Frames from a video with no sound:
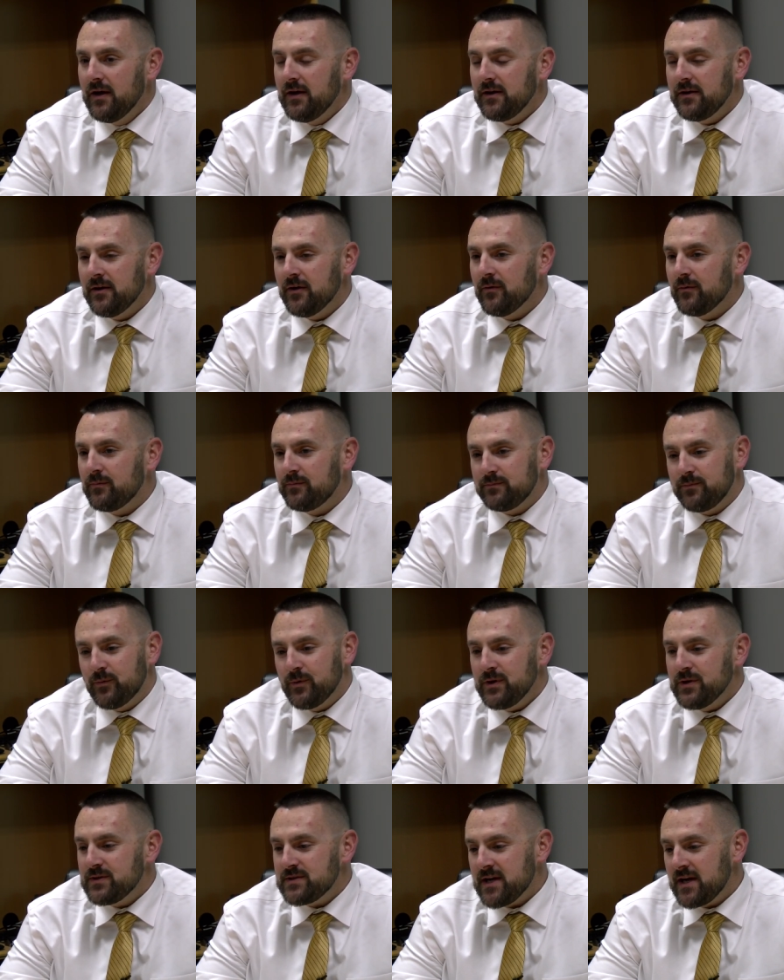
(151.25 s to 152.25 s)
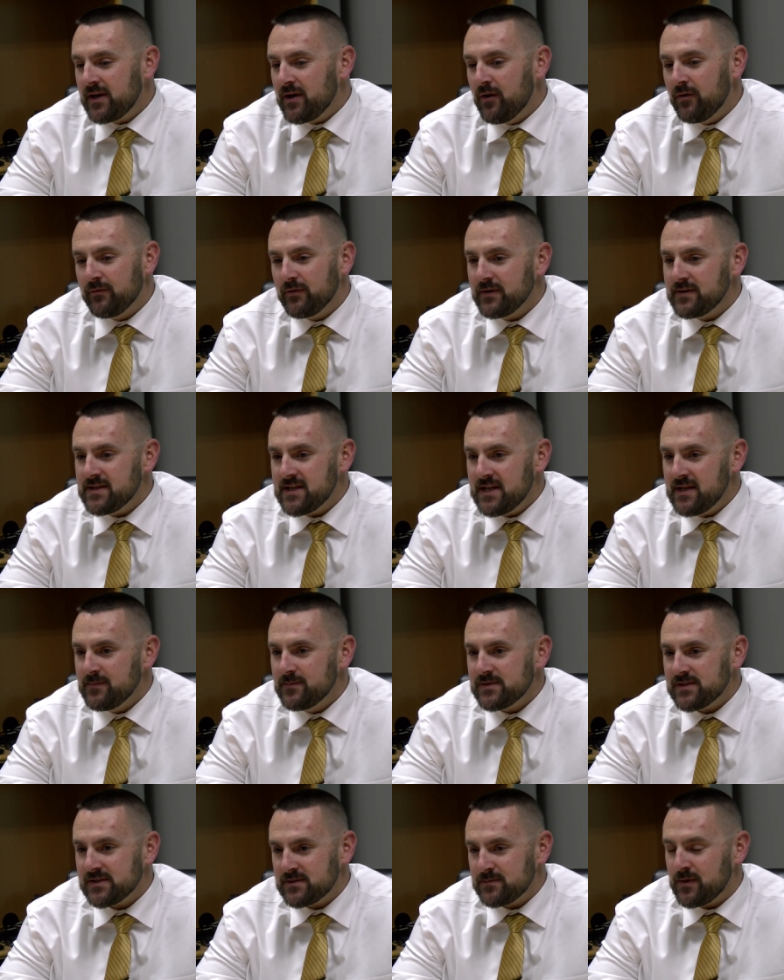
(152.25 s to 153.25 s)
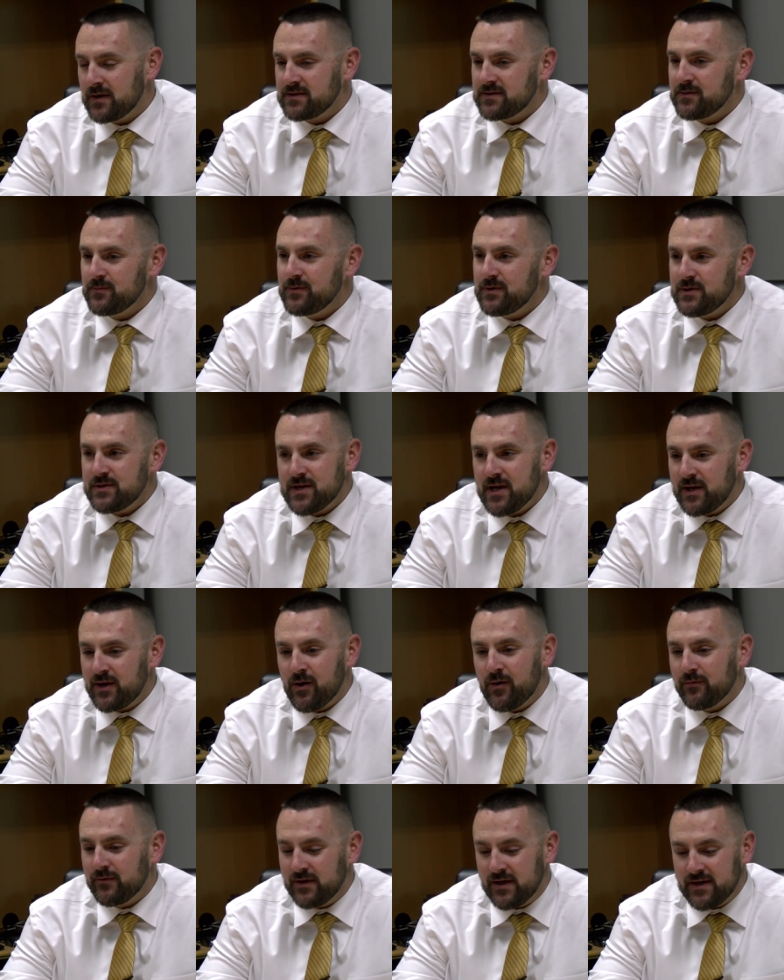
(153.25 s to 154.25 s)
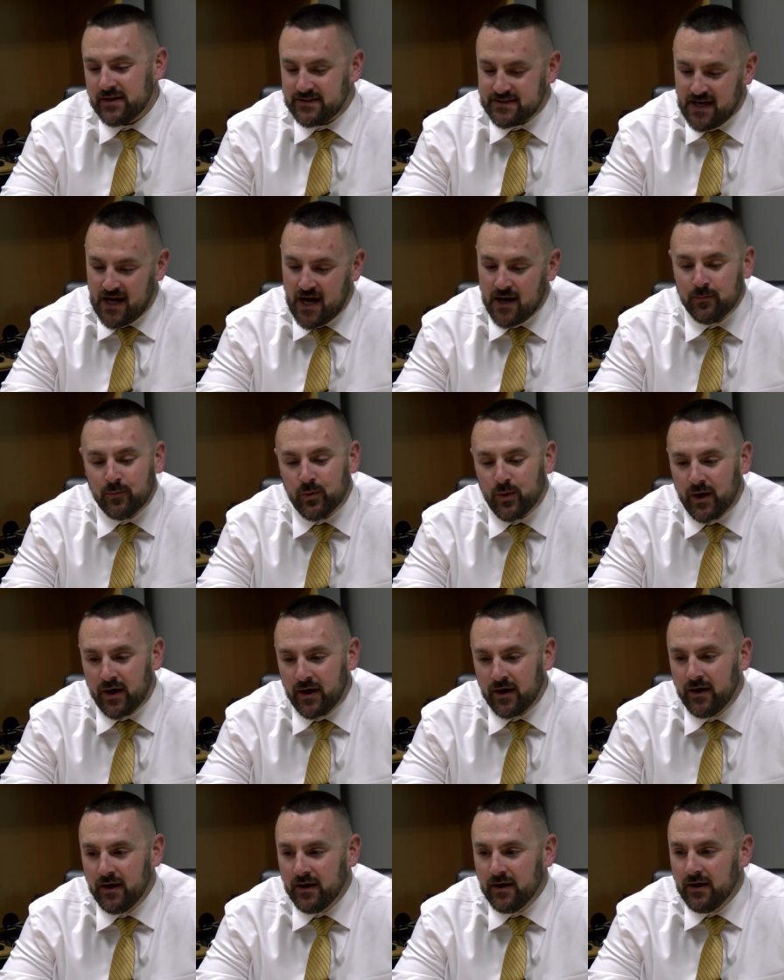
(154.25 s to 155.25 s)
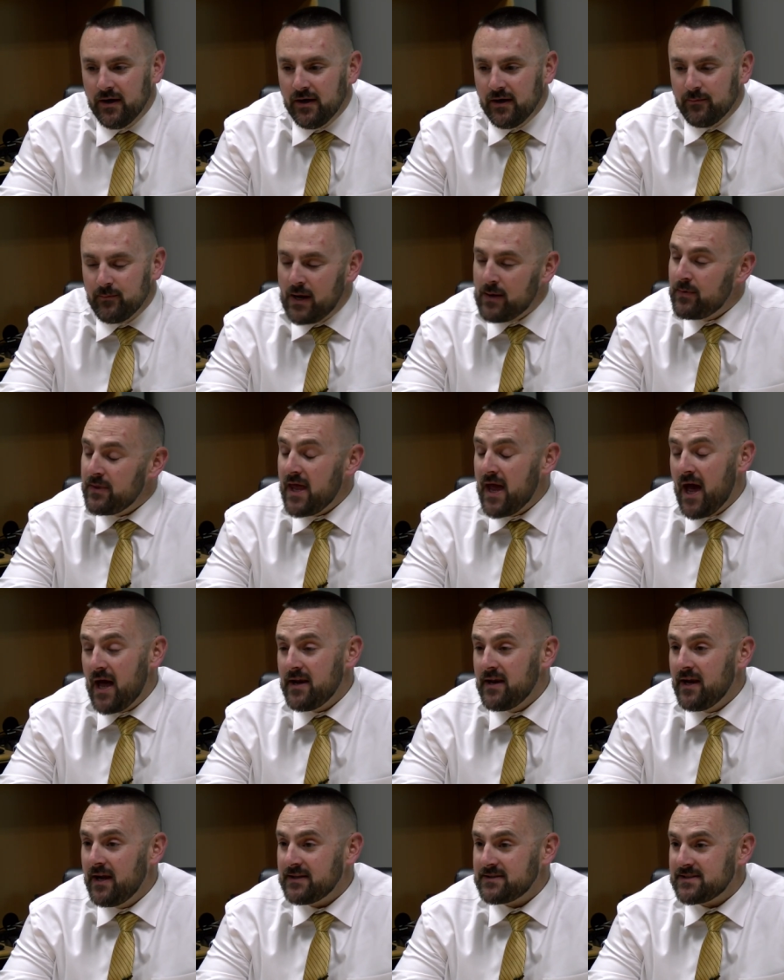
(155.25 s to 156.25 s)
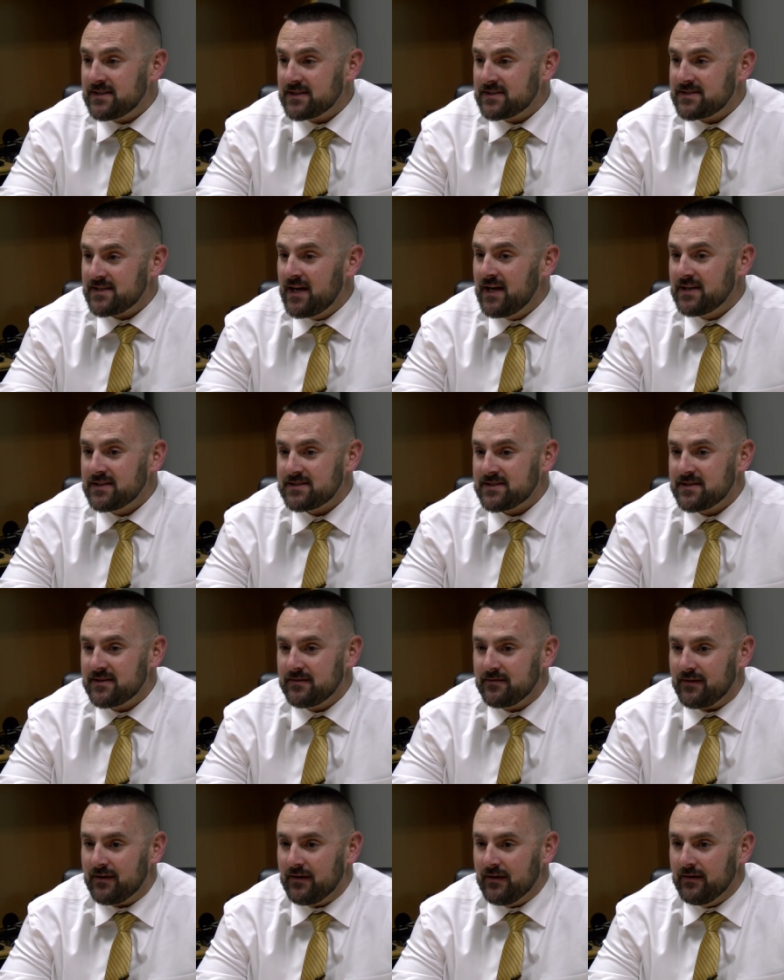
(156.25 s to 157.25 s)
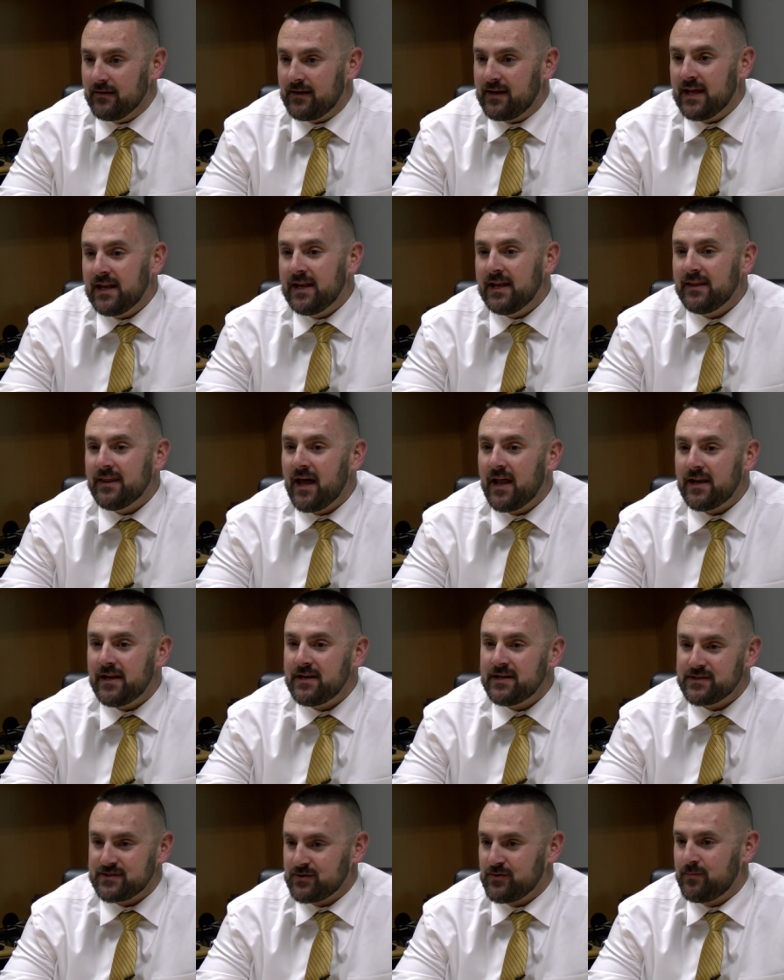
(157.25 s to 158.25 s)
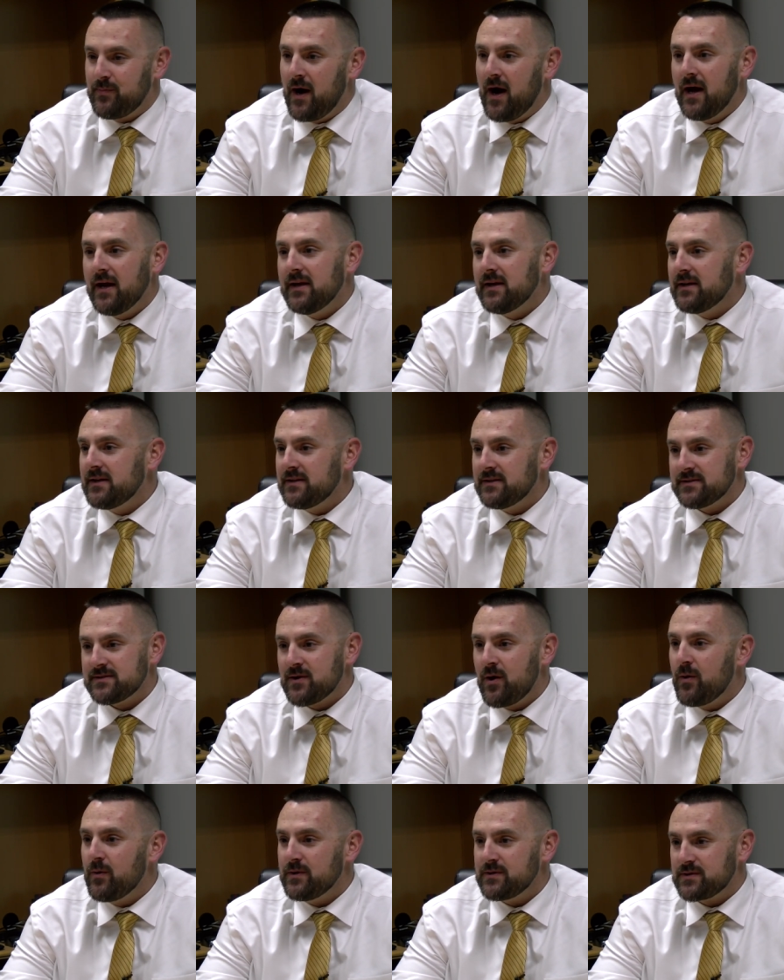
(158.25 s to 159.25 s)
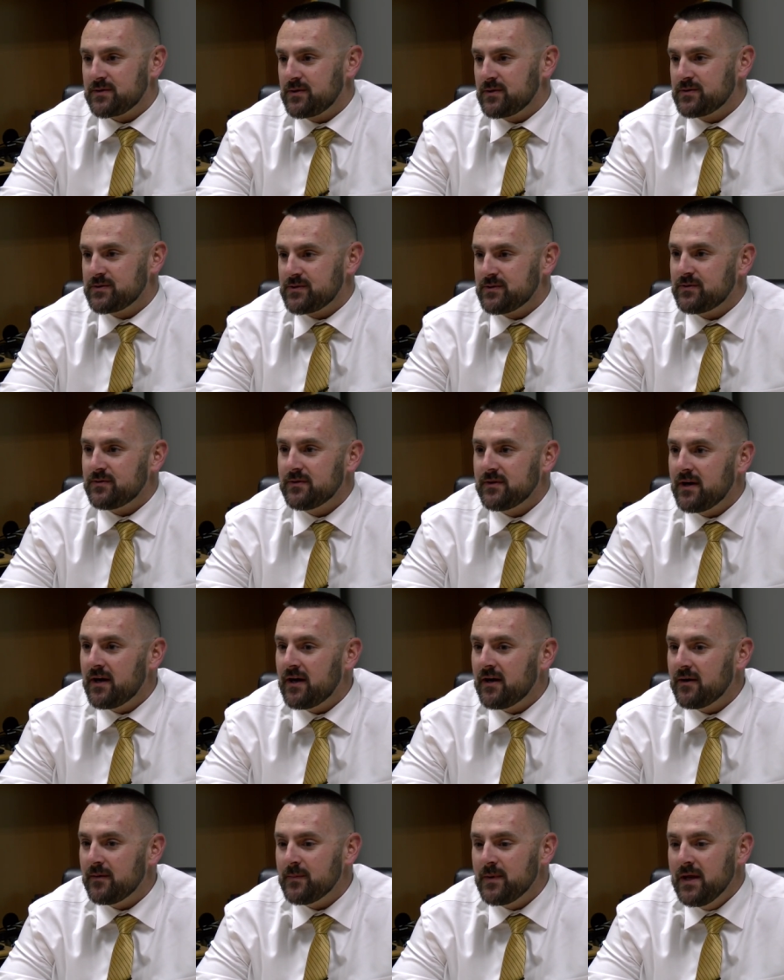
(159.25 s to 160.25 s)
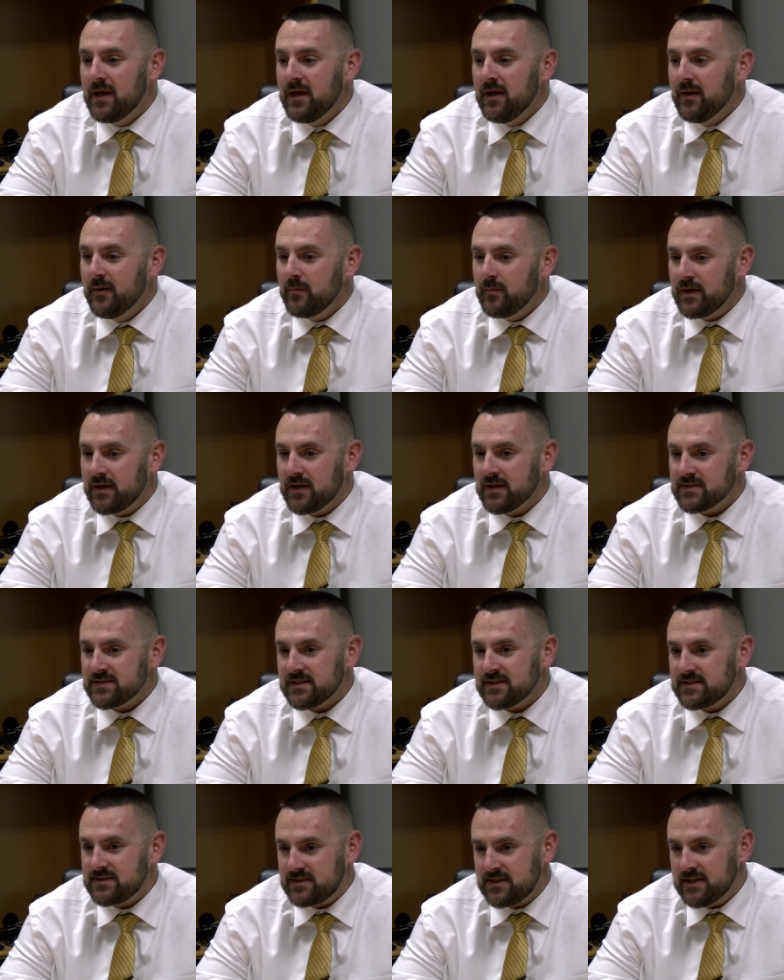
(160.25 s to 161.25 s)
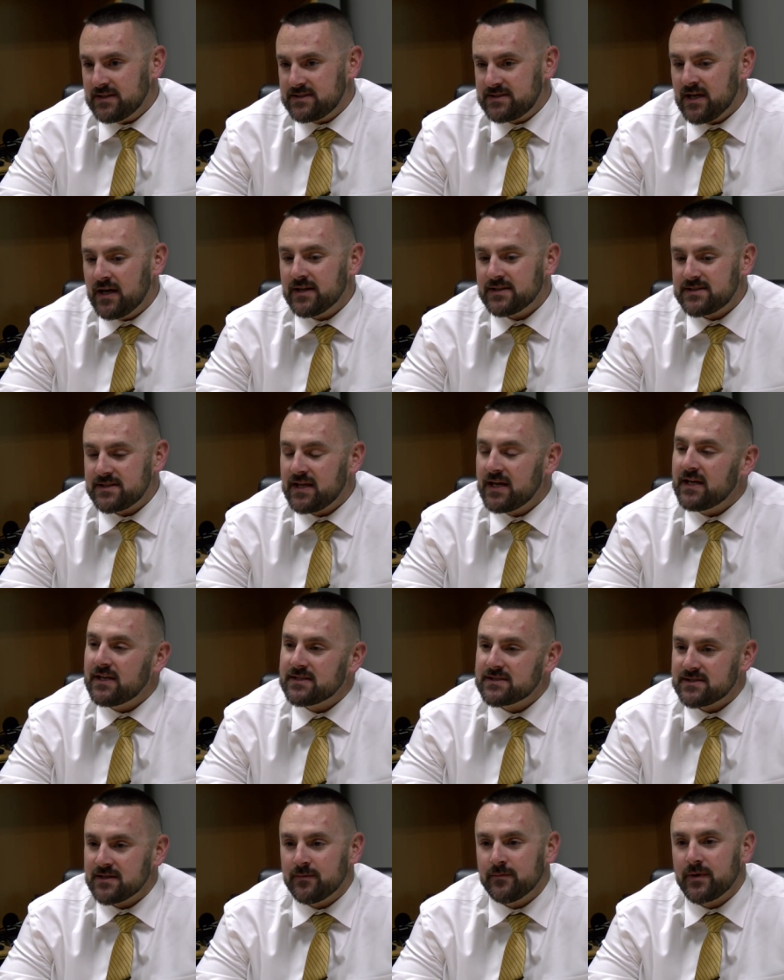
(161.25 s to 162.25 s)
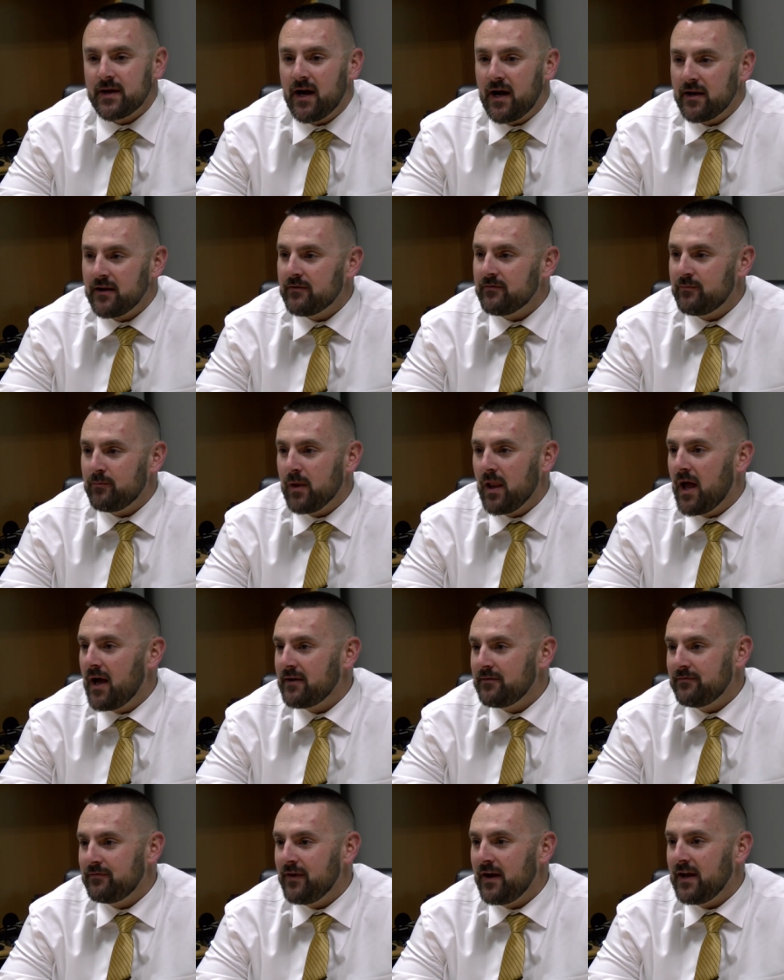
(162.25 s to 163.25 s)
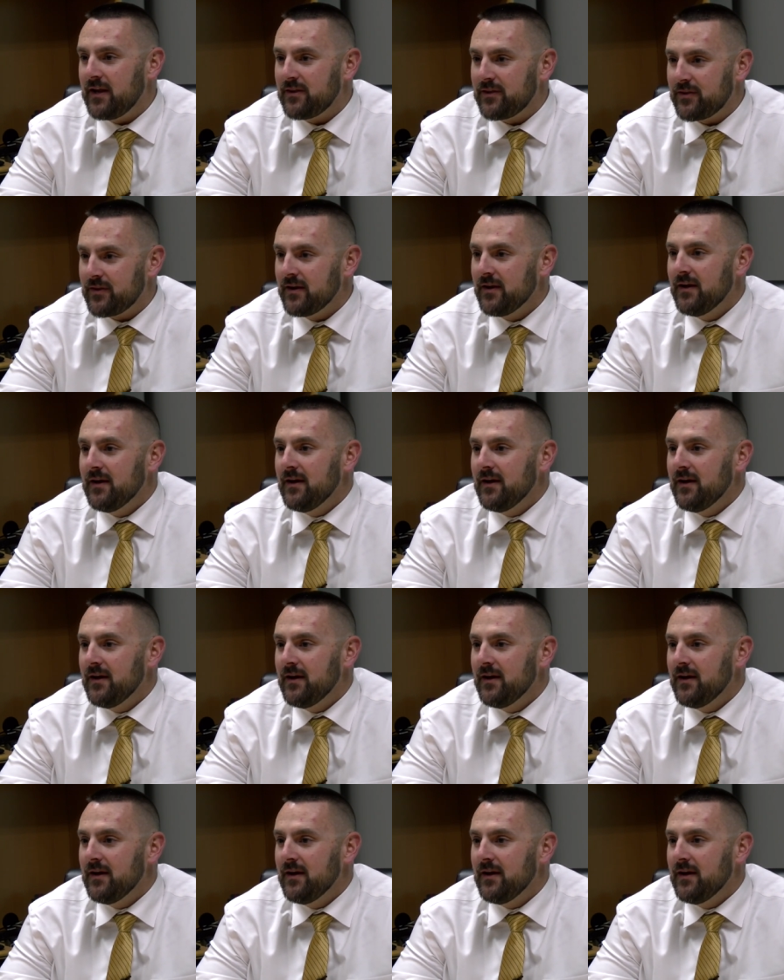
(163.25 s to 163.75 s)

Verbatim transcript: you know, when you take over teams, especially when you take over at a time where maybe they hadn't had success, getting that initial buy-in is always crucial um, because it, it does take some kind of blind faith